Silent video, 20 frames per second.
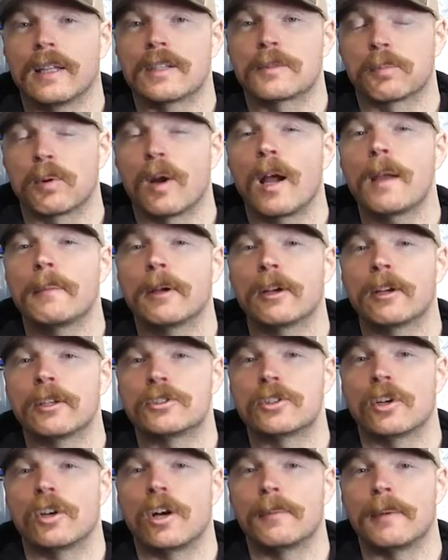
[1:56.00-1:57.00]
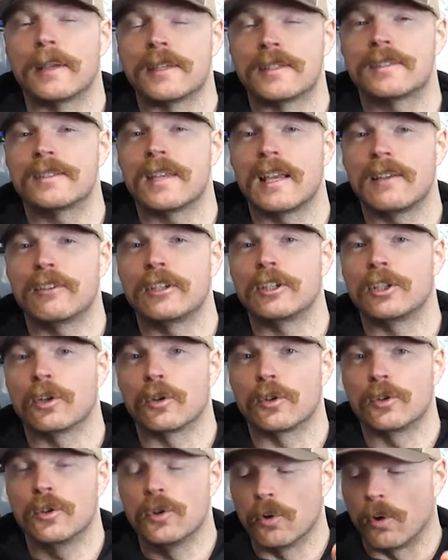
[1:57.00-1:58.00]
its primary job is saving
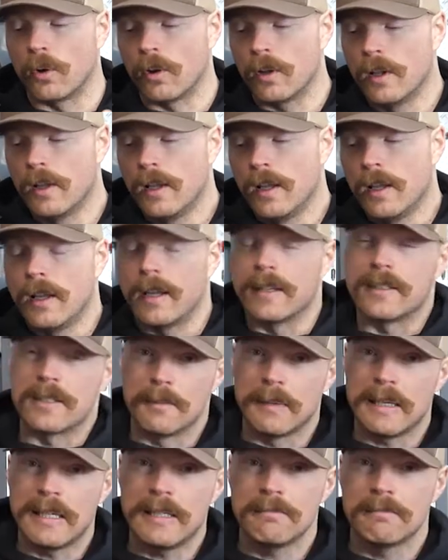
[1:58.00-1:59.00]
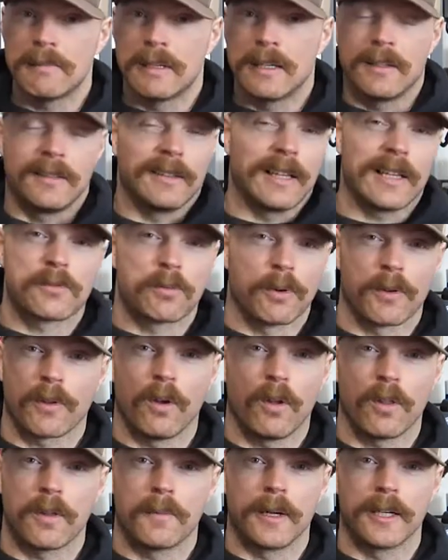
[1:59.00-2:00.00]
your noodle. And to me, that's worth
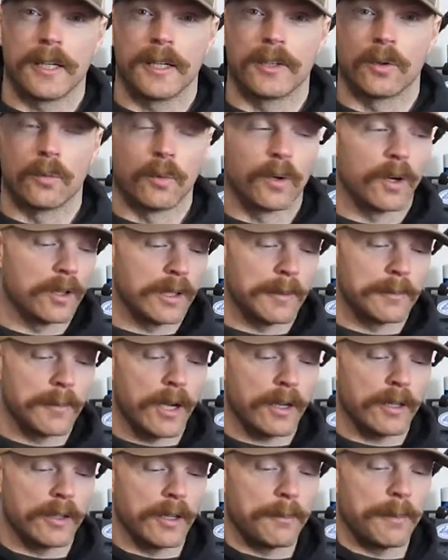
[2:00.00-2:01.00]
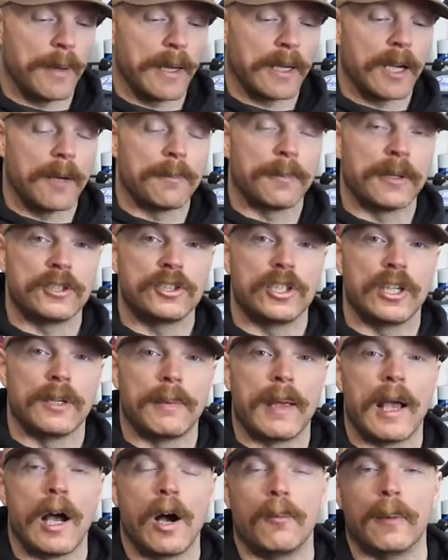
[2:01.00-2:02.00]
all the money in the world. I'm not gonna pick up a
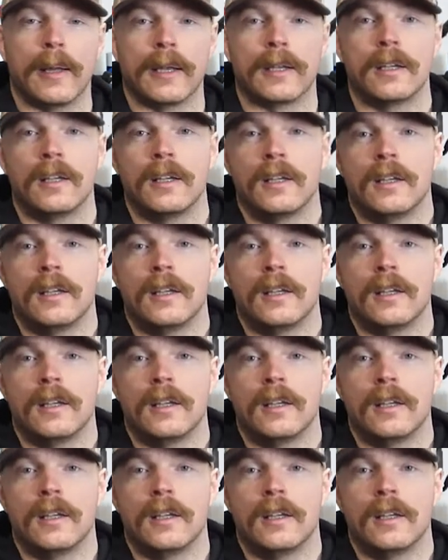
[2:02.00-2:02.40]
cheap helmet